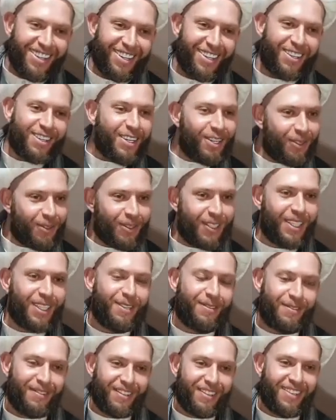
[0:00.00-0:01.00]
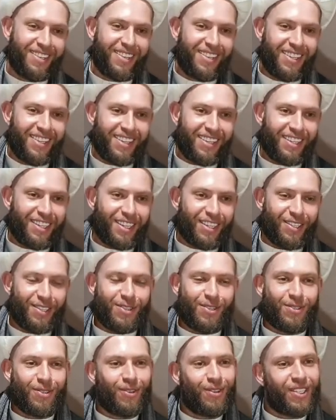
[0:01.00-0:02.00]
You killed him. You
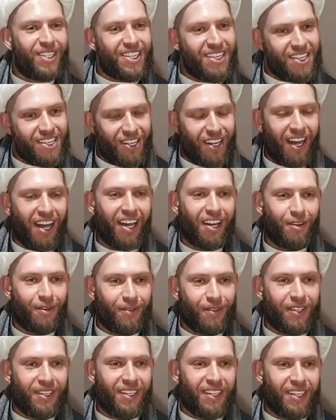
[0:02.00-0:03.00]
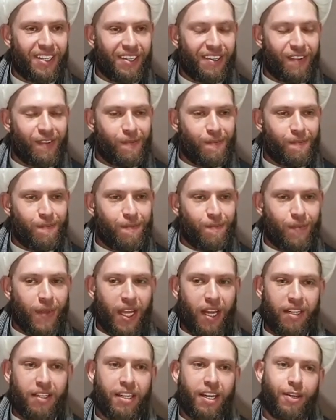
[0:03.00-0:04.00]
destroyed his life.
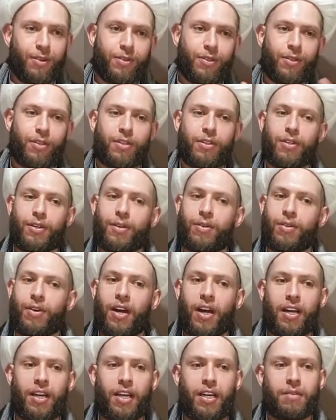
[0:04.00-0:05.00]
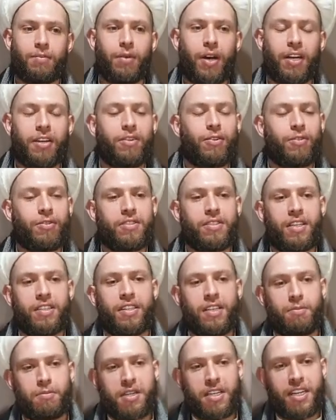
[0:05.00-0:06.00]
And now you cry, and Baqir
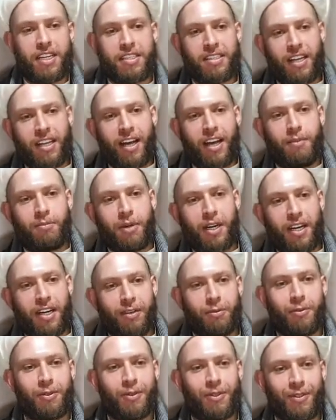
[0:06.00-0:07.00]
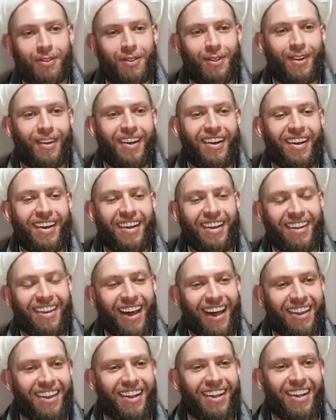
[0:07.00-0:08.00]
al-Sadr minna salama, or you do
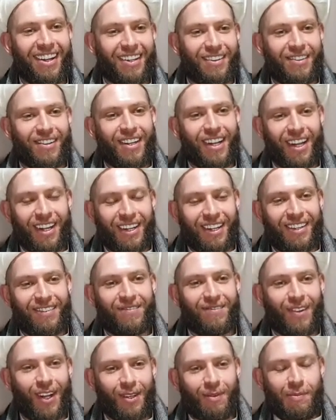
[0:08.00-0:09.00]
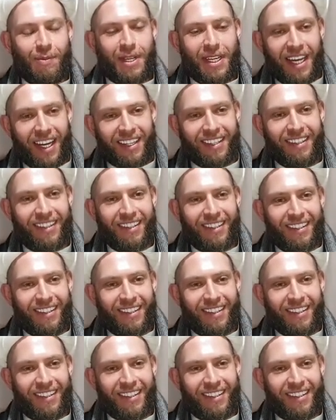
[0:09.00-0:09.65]
the other latmiyat.